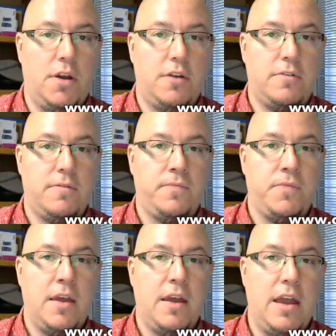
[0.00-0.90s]
it.
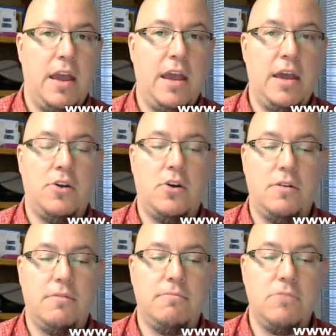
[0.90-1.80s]
And
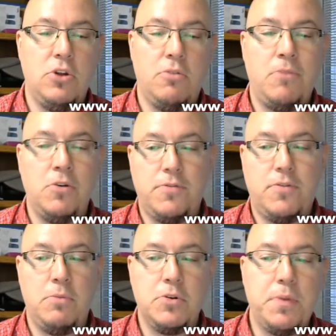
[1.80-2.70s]
for
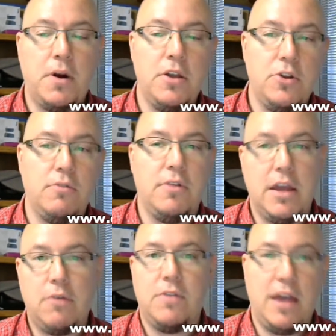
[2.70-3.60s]
the most part, you don't
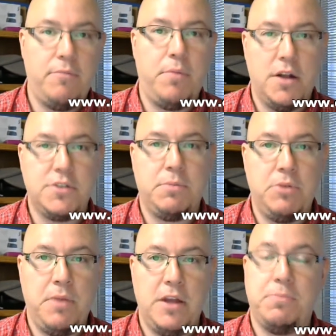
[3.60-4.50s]
like to have bots come to
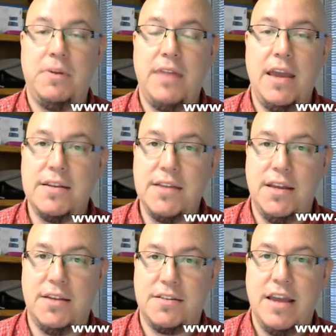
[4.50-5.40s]
your page, but they
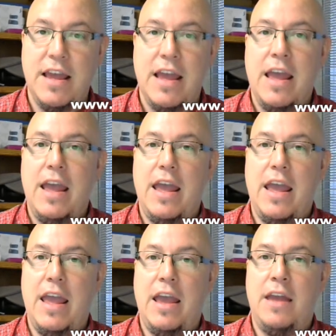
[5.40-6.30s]
exist.
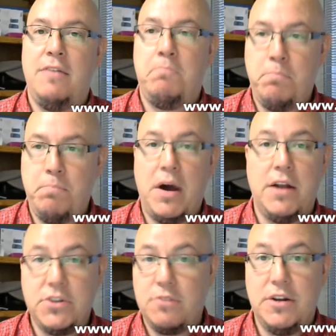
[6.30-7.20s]
And
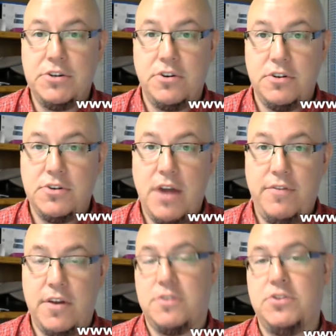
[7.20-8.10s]
bots are registered as
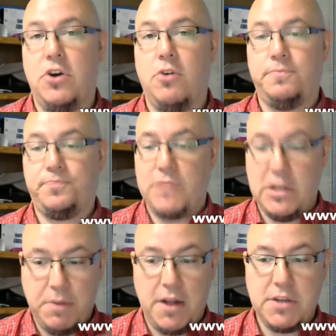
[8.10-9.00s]
traffic. So
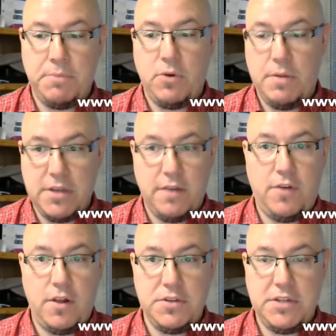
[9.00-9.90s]
as bots come to your website and
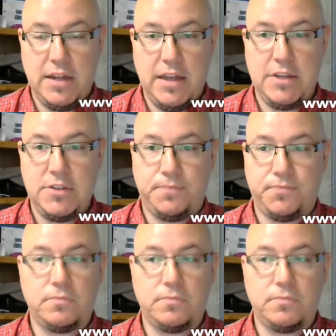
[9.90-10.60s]
follow these dead links,